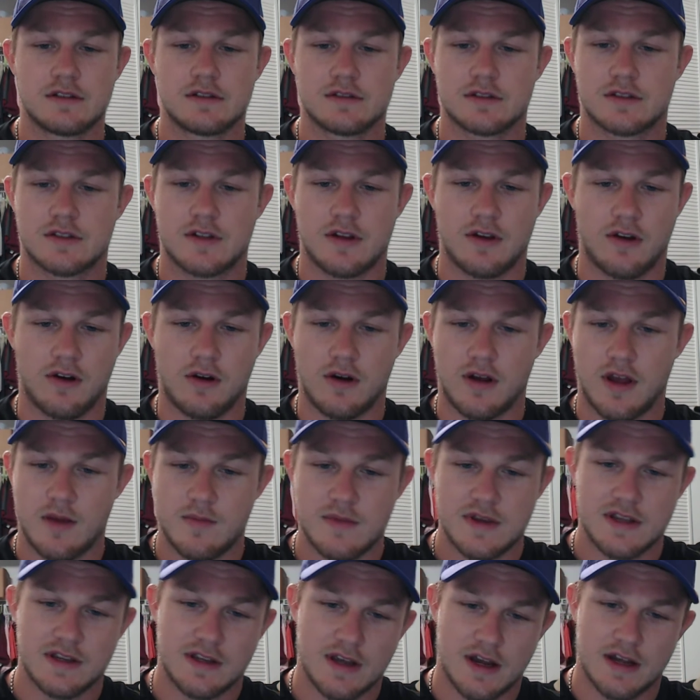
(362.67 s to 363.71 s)
So I
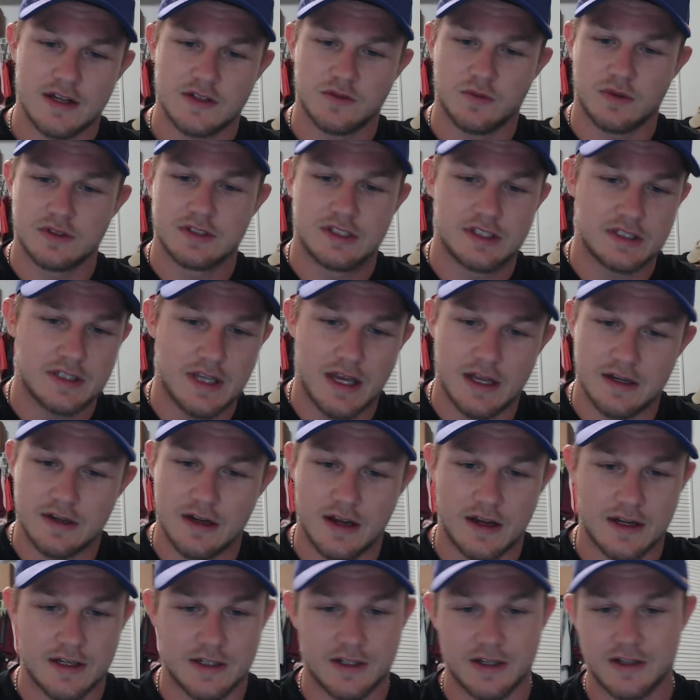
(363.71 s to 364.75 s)
mean, guys, once again,
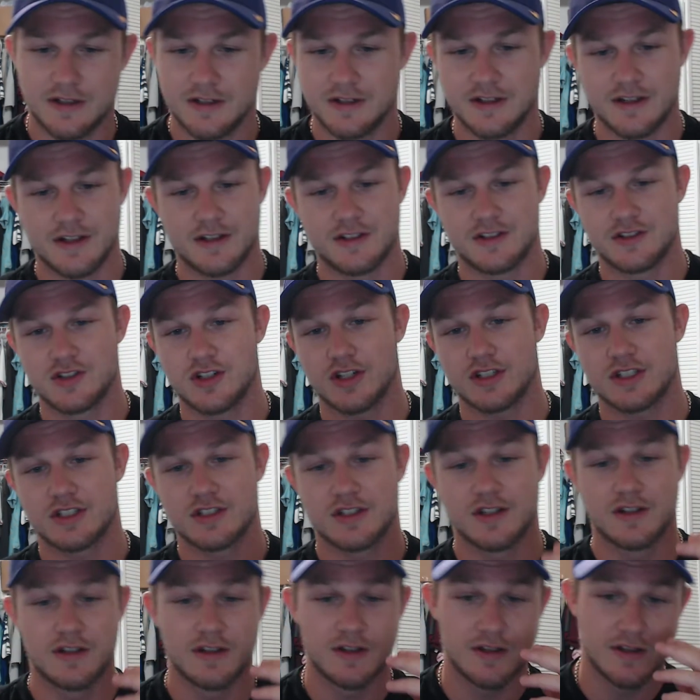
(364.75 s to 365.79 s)
I it's just
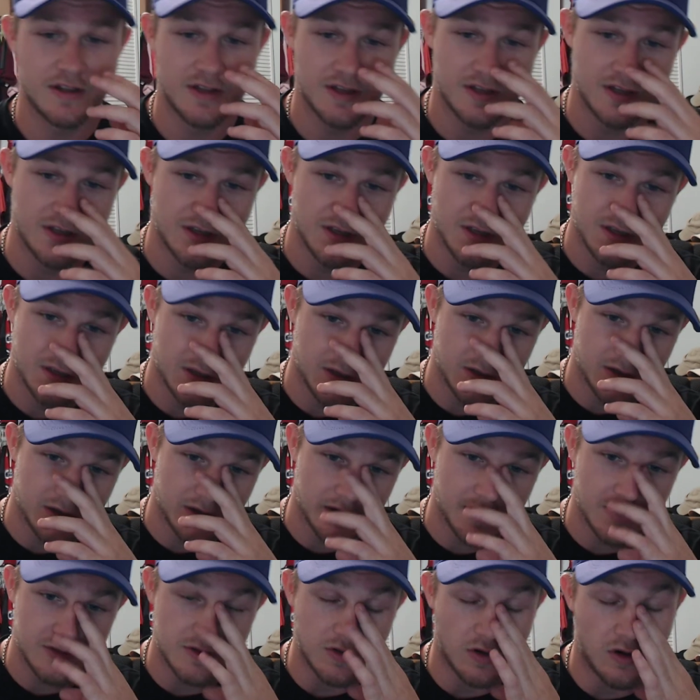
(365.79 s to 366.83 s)

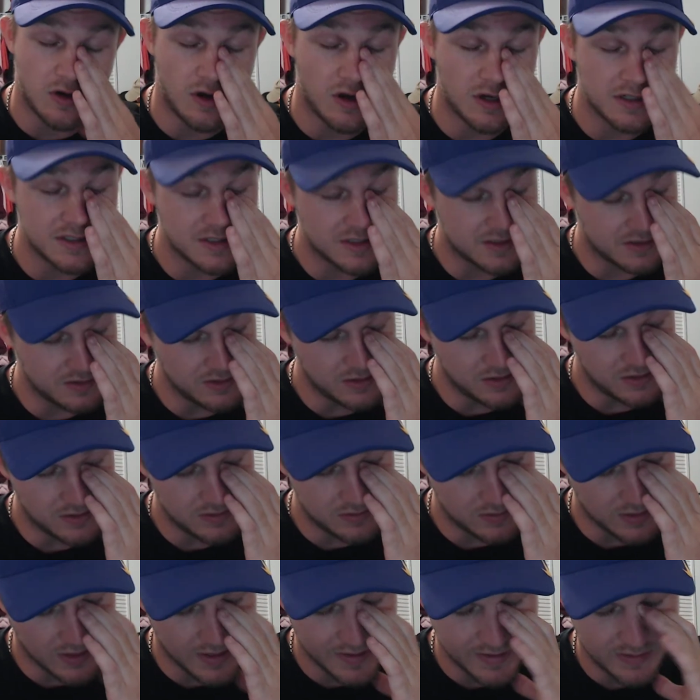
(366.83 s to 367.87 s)
it's honestly
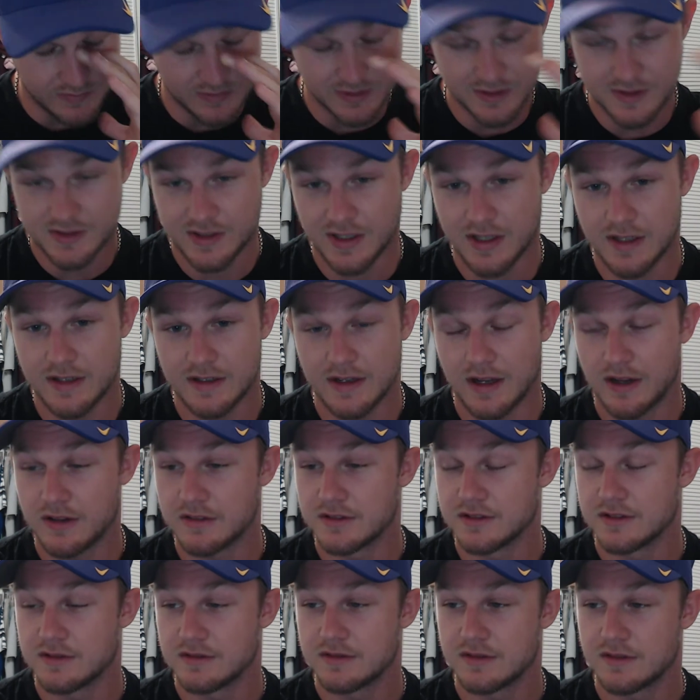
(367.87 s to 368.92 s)
kind of insane how
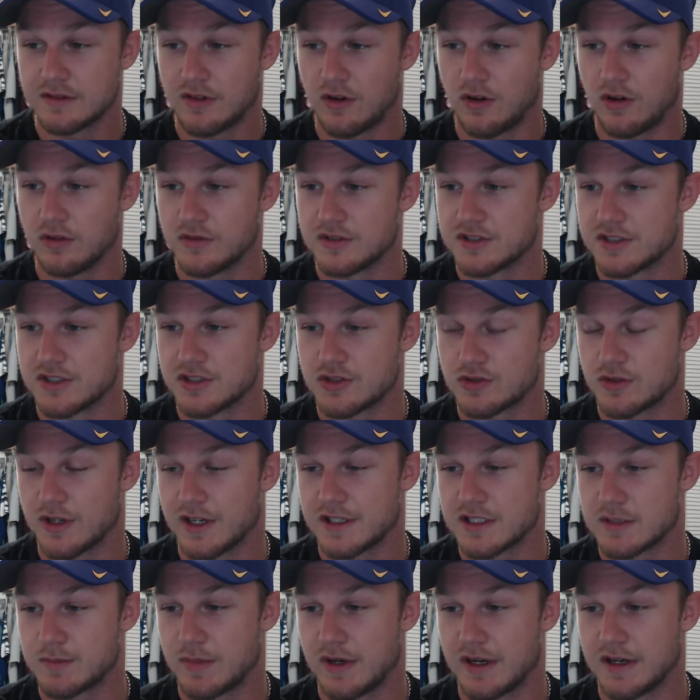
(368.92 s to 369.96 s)
all this has
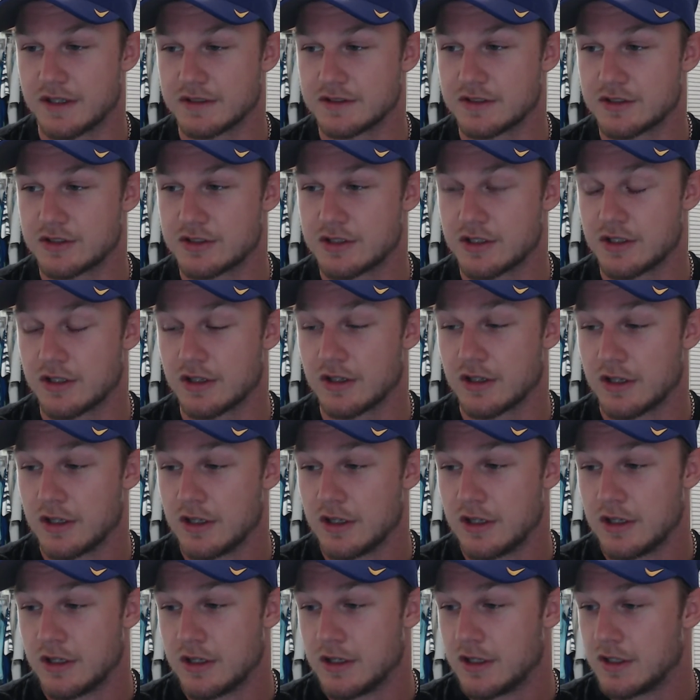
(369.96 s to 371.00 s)
transpired this year
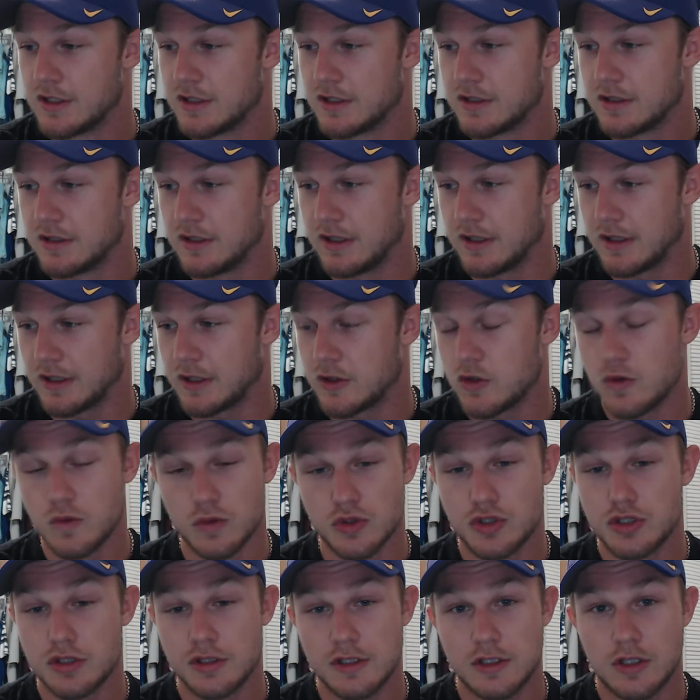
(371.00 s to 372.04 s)
like
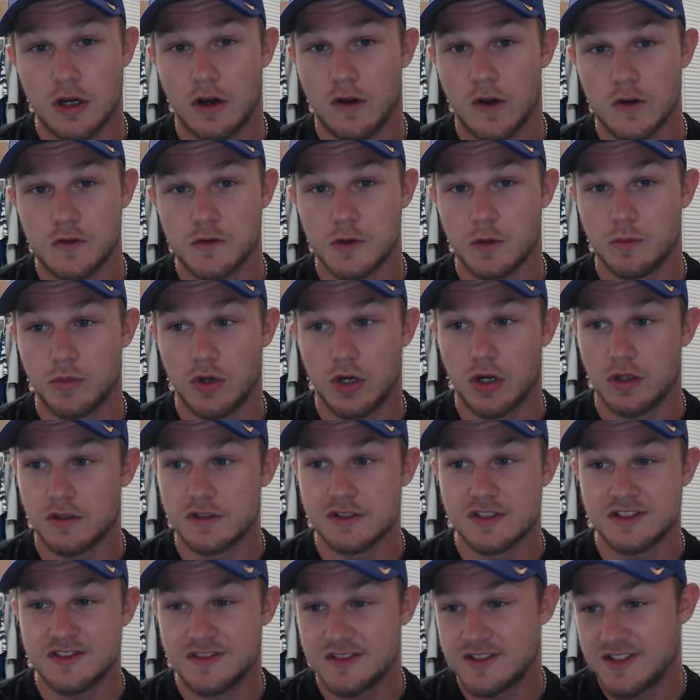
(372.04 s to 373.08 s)
usually college football
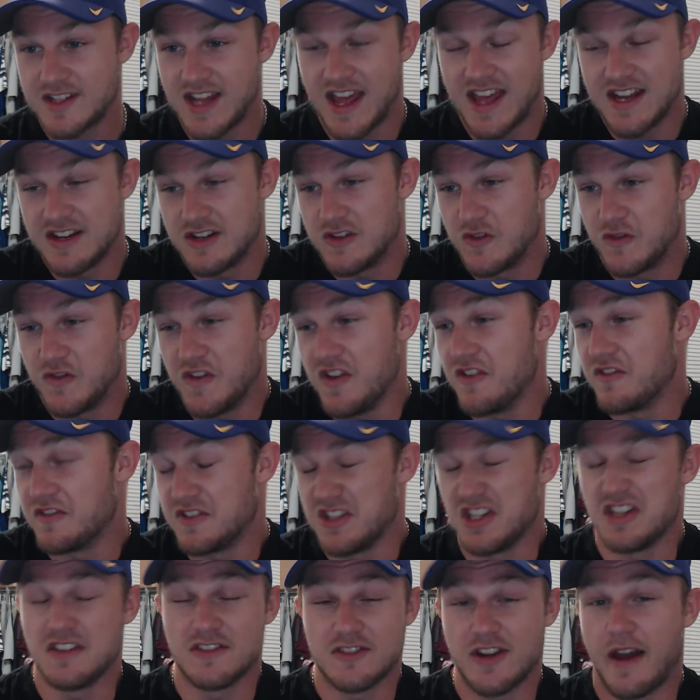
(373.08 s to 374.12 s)
is 10 to
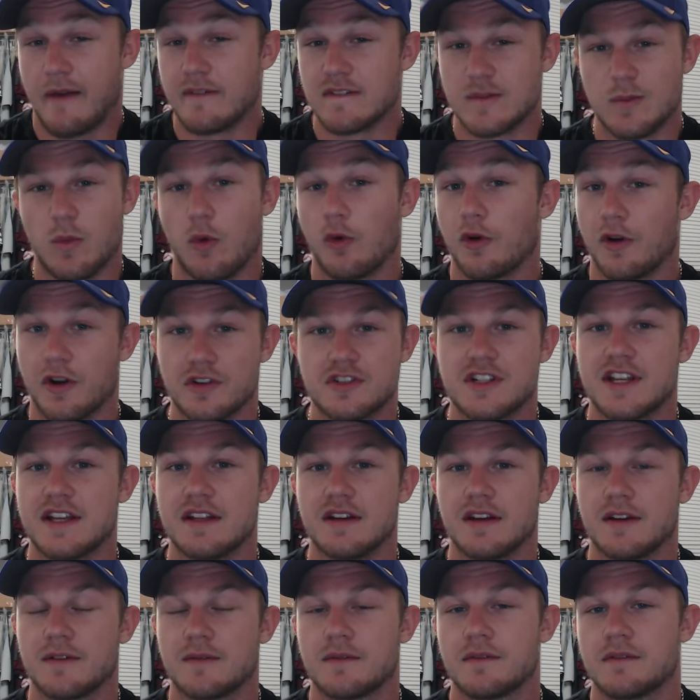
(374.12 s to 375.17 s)
15 times more
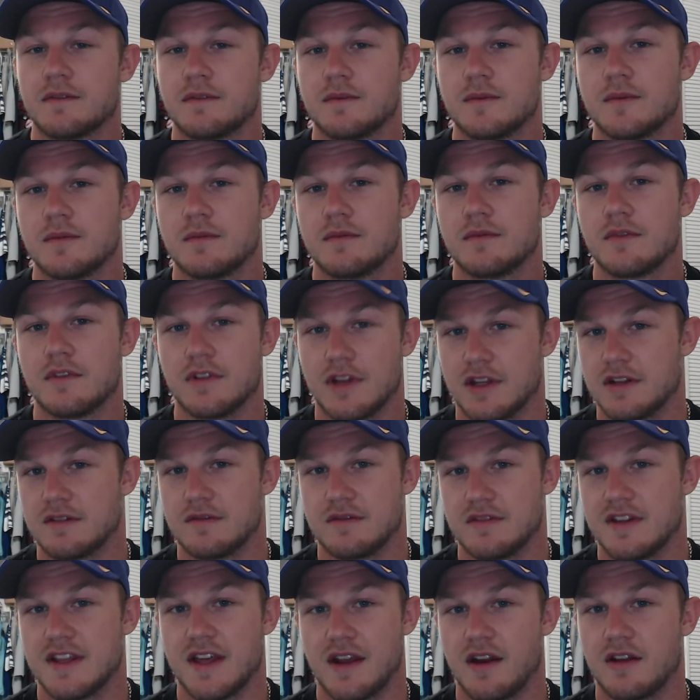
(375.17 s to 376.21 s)
entertaining than
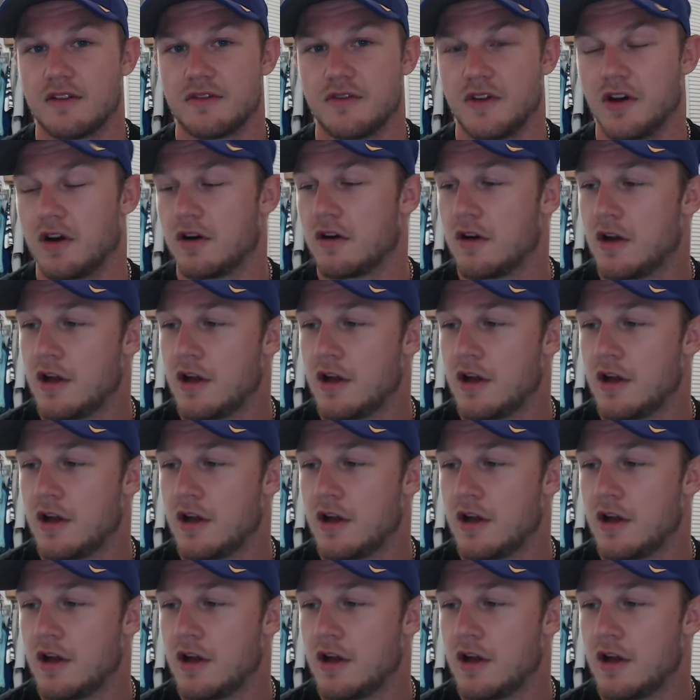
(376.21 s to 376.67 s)
the NFL.